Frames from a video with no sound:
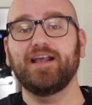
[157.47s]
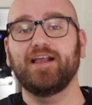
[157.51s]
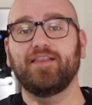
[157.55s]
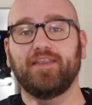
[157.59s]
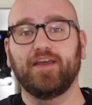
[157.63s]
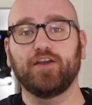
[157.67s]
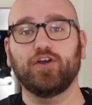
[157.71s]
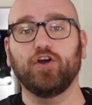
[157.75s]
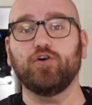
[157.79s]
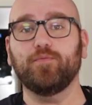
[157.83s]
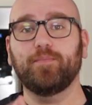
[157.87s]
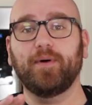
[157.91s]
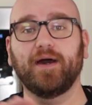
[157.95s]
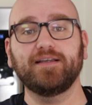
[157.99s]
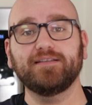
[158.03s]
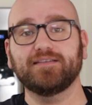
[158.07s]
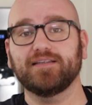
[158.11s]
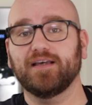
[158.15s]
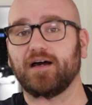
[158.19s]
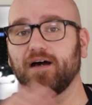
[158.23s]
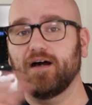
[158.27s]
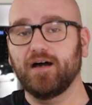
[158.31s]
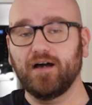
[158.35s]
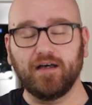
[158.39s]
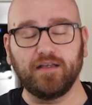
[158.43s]
They go by
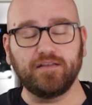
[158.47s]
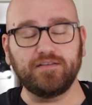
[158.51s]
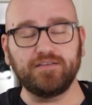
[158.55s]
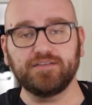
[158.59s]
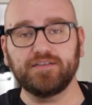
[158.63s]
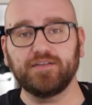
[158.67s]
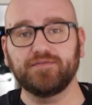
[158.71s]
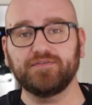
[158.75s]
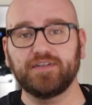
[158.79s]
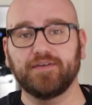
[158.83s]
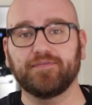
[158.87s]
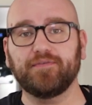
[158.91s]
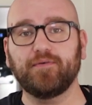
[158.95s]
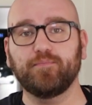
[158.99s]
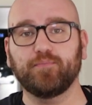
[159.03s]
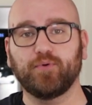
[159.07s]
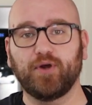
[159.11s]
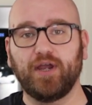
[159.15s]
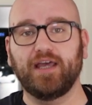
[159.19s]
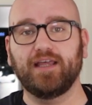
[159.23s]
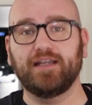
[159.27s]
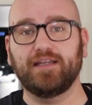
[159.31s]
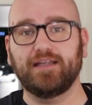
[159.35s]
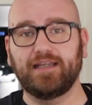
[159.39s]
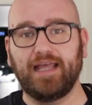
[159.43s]
tons of different
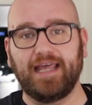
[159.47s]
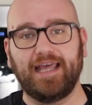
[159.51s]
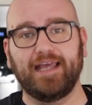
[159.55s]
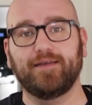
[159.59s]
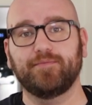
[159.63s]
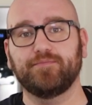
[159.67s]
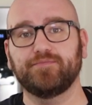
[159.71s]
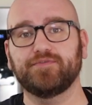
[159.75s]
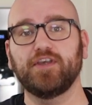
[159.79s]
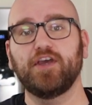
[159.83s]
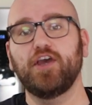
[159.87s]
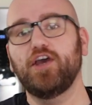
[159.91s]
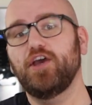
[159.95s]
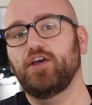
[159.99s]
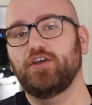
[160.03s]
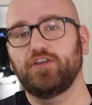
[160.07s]
brand names.